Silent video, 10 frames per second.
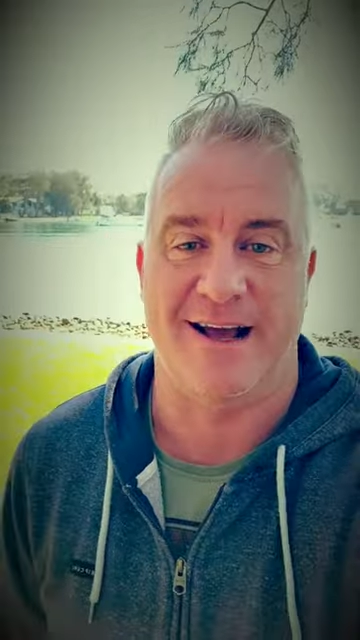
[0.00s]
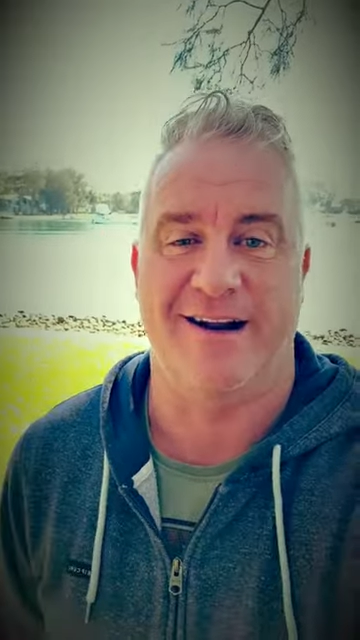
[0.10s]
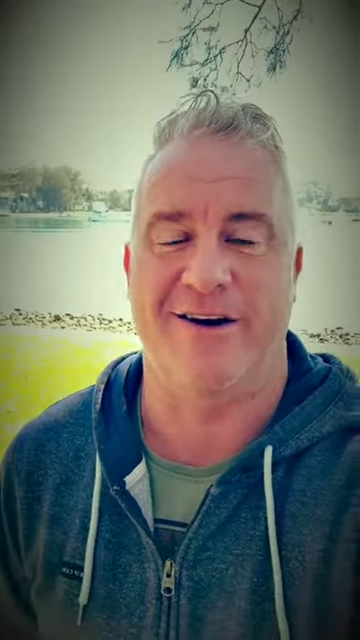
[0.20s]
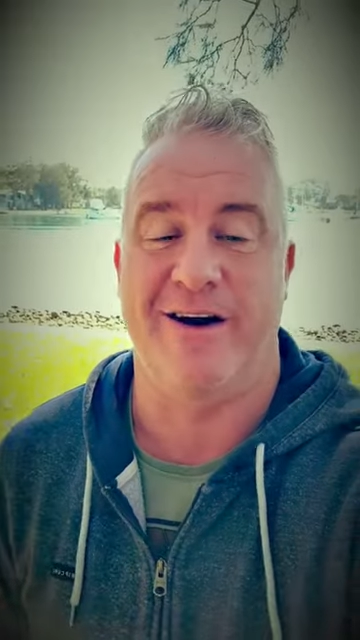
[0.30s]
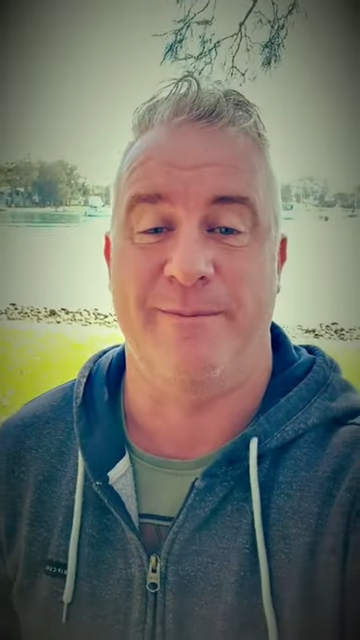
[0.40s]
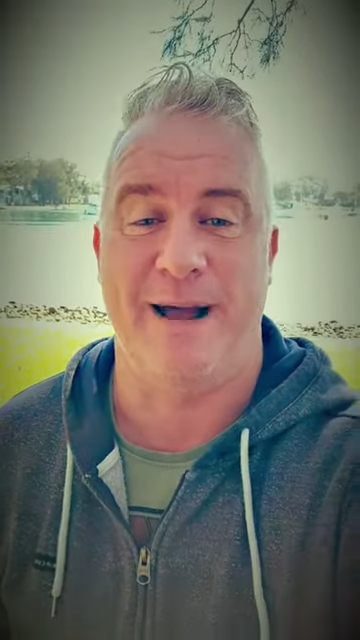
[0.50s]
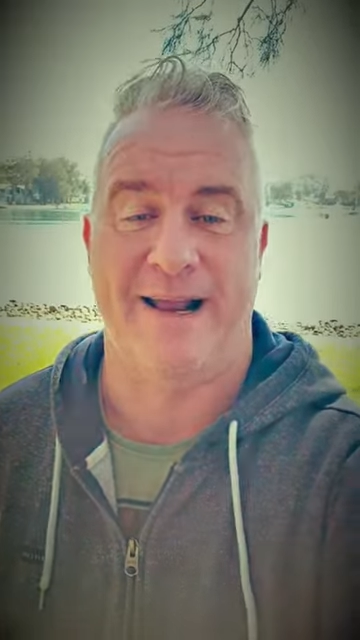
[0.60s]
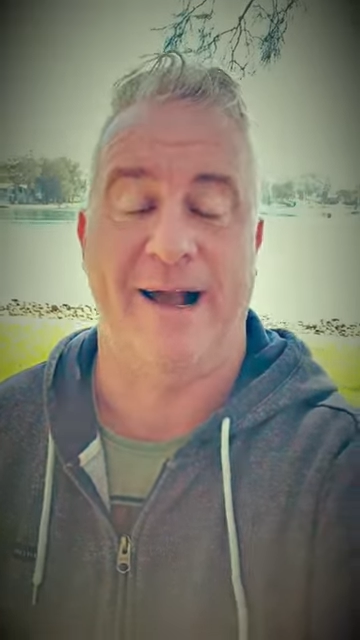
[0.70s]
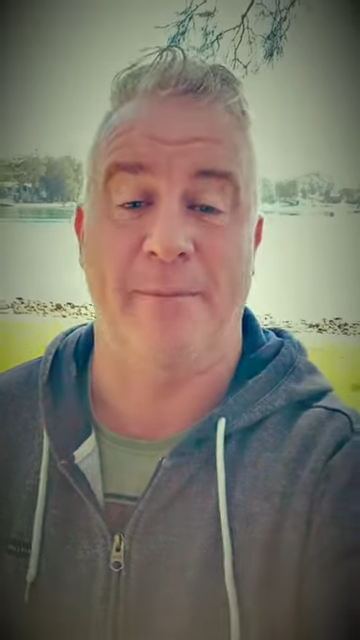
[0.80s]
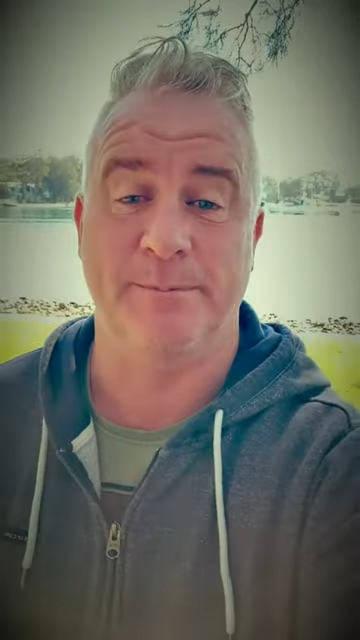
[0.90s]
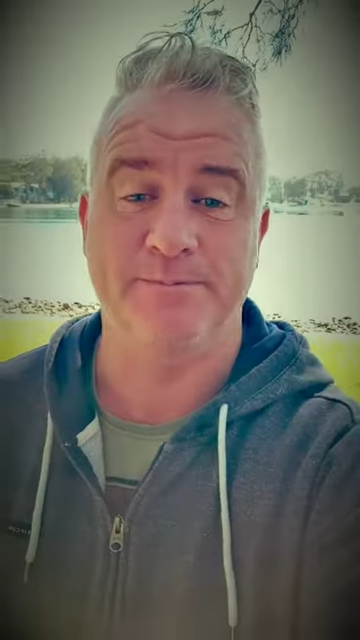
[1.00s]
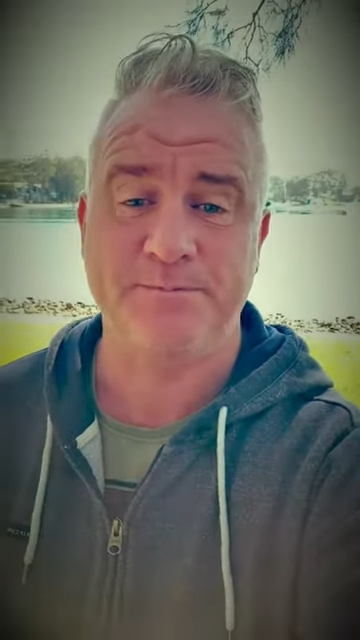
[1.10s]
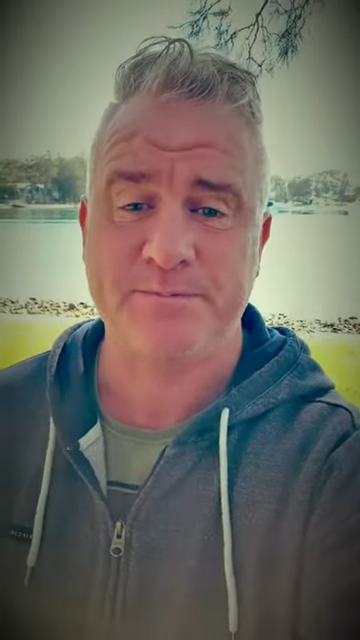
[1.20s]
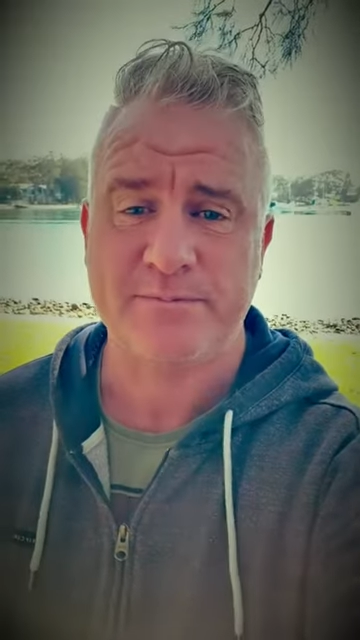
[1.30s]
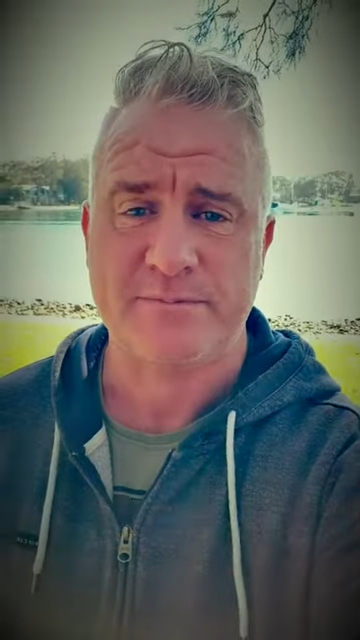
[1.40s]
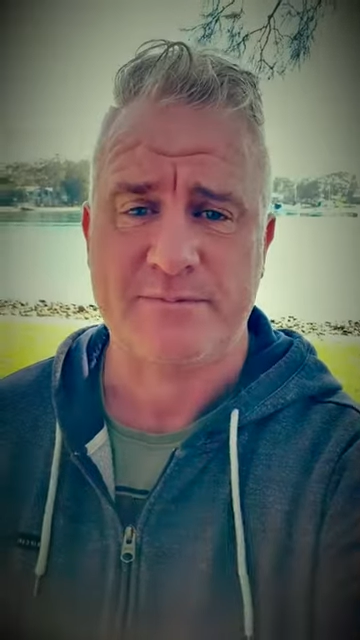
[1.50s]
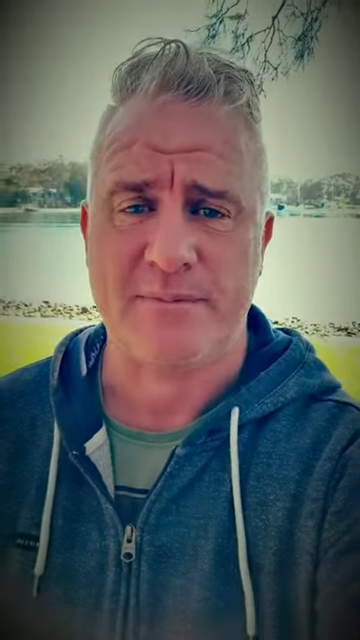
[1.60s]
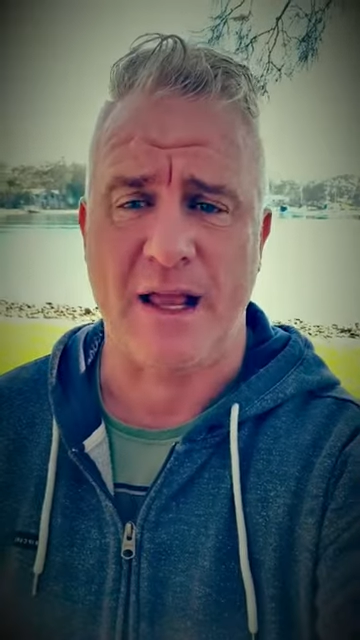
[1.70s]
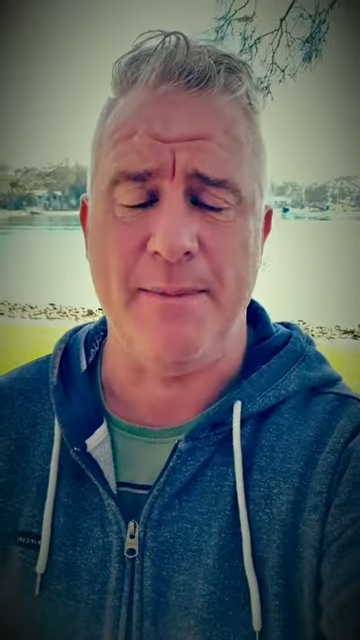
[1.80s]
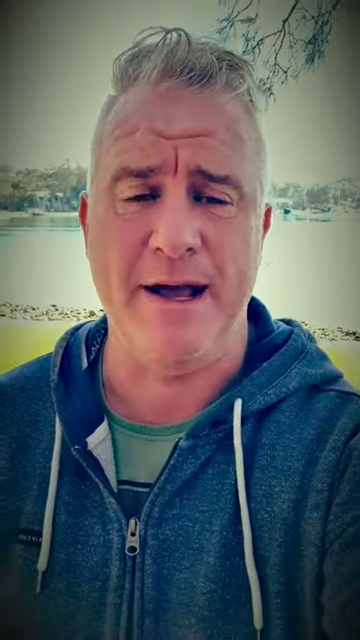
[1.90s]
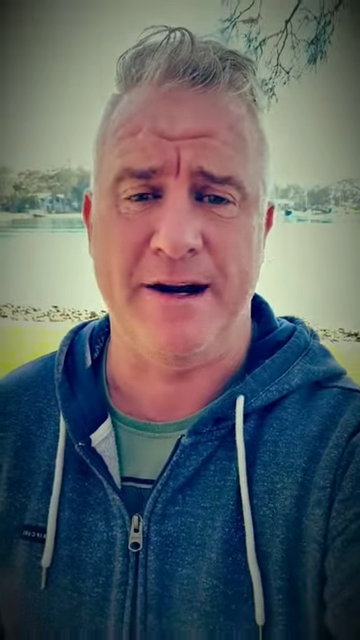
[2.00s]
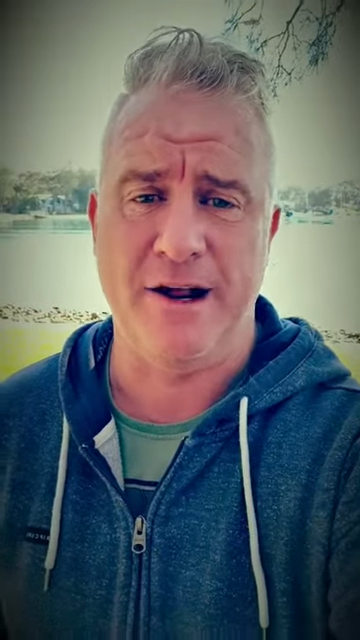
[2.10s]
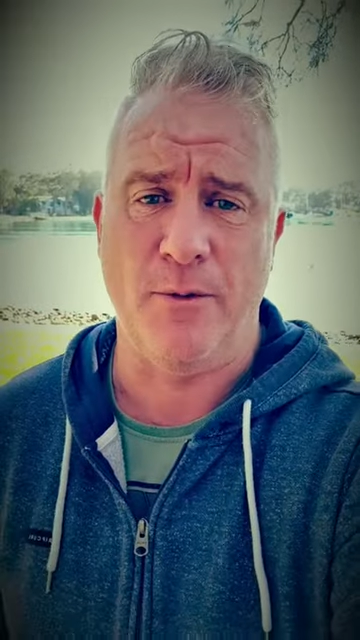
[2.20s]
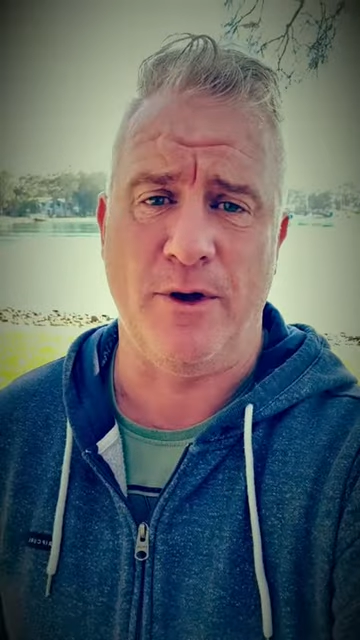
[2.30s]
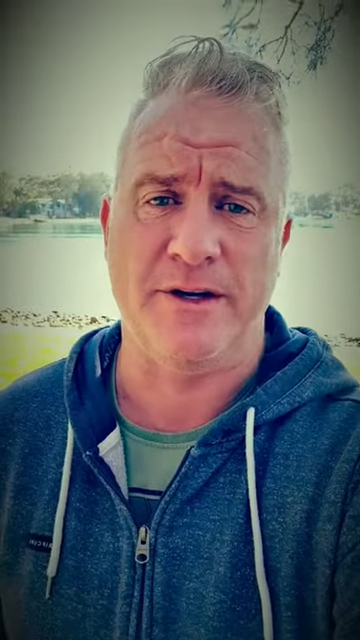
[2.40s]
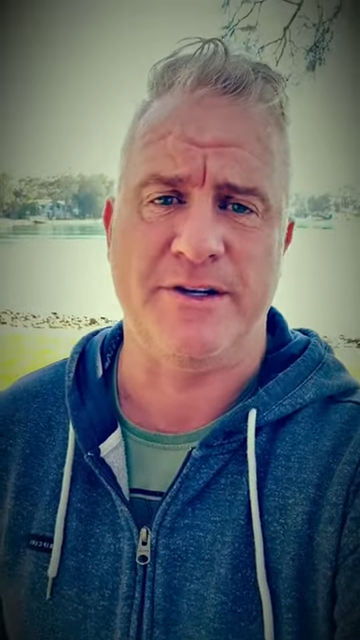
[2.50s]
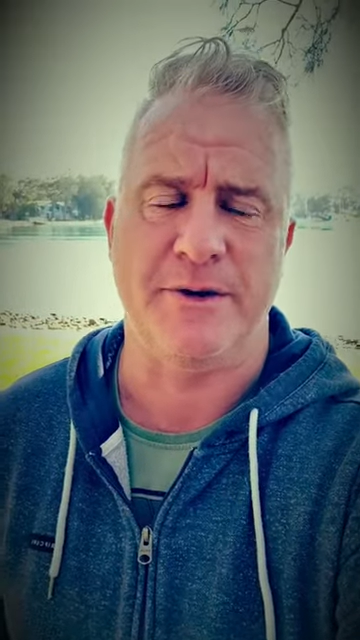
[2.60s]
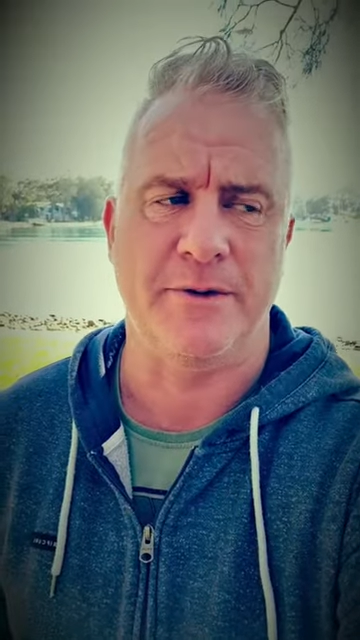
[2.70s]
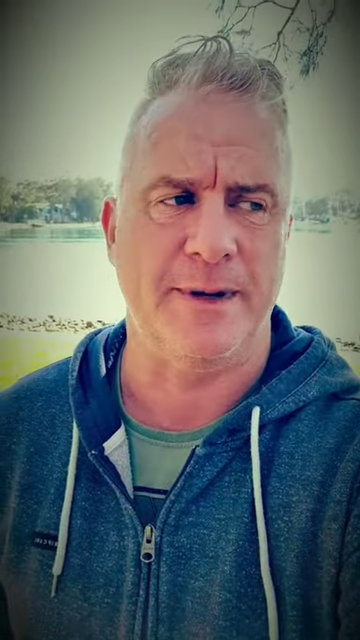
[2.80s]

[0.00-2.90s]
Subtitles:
going to kind of bank up in me, and I don't want it to.